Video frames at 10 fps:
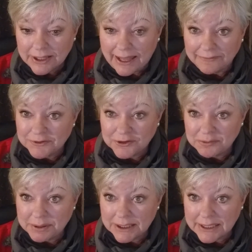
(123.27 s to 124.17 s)
after
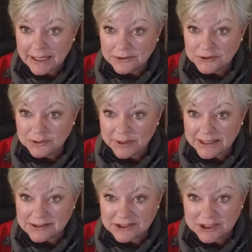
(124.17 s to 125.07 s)
you've been in a house 2
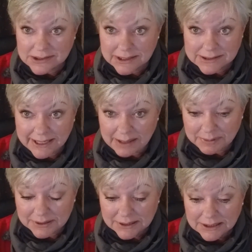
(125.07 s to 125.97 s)
weeks. It just doesn't
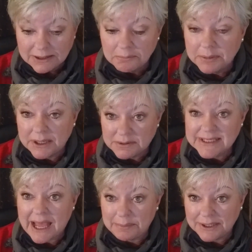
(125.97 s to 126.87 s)
happen. But it was
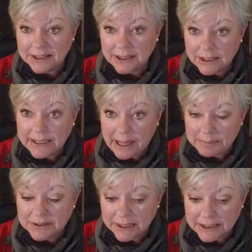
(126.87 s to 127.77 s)
happening, and it
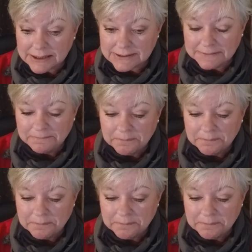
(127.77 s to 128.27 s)
happened to us.